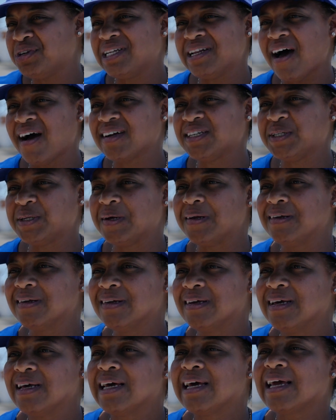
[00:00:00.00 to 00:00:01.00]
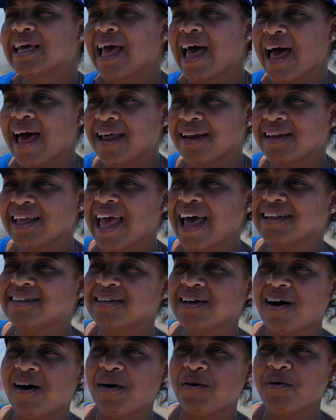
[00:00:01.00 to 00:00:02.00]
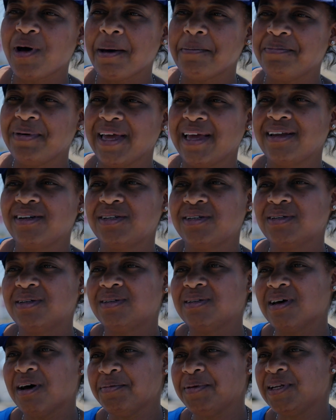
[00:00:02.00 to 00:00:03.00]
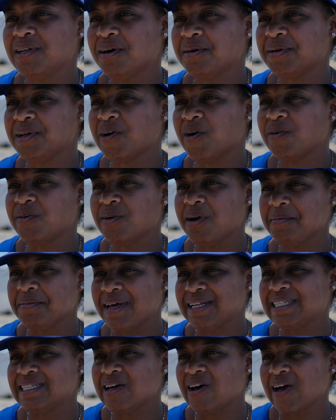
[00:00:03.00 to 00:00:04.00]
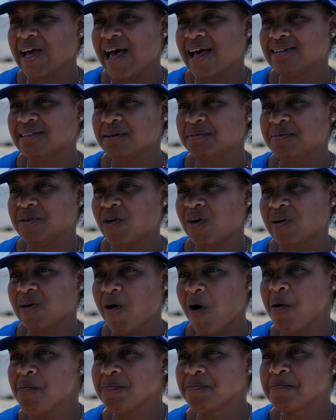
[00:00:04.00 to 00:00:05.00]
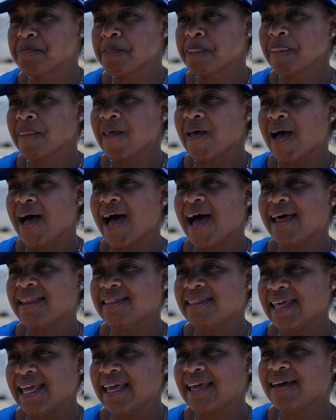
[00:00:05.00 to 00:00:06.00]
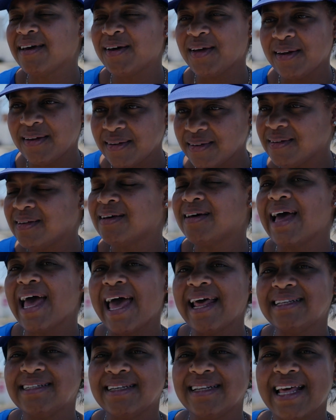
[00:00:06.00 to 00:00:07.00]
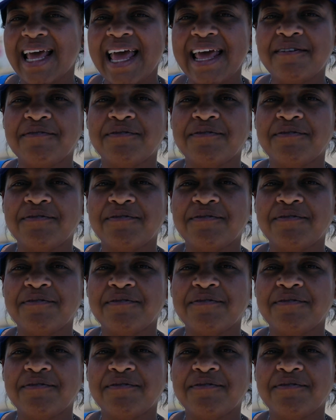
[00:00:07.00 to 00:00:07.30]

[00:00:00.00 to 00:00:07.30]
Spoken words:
reduction can get to our webpage, www.rumandsargassum.com, and they could enter their